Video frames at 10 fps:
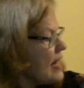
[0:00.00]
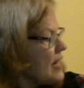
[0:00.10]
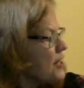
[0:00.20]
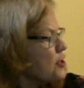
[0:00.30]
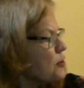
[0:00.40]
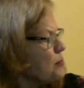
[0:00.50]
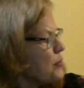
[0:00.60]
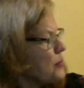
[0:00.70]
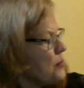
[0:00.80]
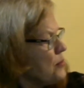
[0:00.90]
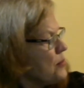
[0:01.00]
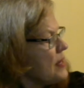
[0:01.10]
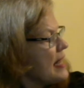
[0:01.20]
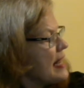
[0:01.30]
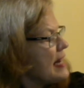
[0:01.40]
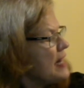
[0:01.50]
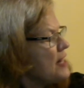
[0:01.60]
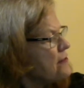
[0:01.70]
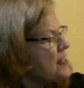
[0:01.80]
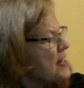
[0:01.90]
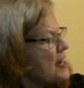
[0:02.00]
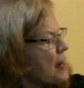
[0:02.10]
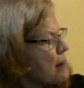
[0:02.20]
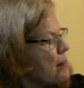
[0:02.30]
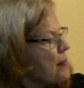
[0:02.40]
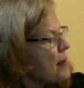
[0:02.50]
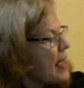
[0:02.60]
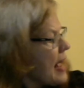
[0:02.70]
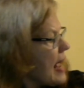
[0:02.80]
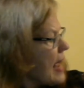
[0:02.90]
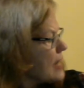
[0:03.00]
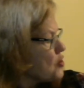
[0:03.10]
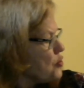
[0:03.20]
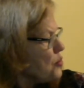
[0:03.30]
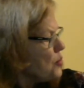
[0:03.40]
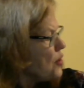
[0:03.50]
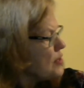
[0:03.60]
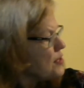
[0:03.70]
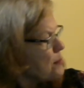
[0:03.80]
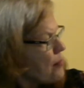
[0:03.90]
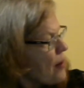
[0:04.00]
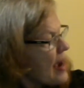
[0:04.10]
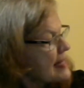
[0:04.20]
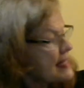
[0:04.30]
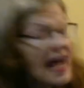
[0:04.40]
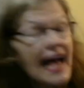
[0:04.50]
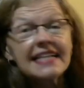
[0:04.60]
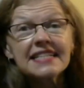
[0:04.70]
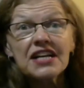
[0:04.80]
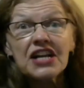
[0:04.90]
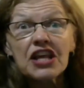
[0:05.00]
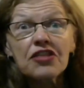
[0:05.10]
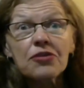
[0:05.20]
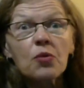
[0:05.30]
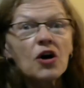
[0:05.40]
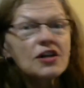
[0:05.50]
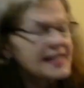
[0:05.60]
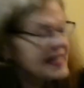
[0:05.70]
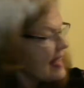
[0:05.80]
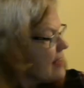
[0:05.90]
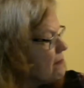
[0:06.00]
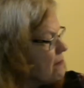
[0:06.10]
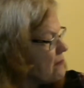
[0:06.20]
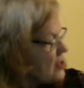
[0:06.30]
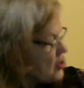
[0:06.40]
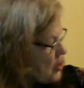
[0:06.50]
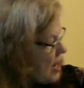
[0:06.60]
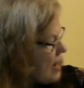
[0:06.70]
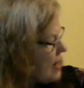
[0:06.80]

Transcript: Little Blue lifted it up, and to her surprise, underneath was Kingfisher.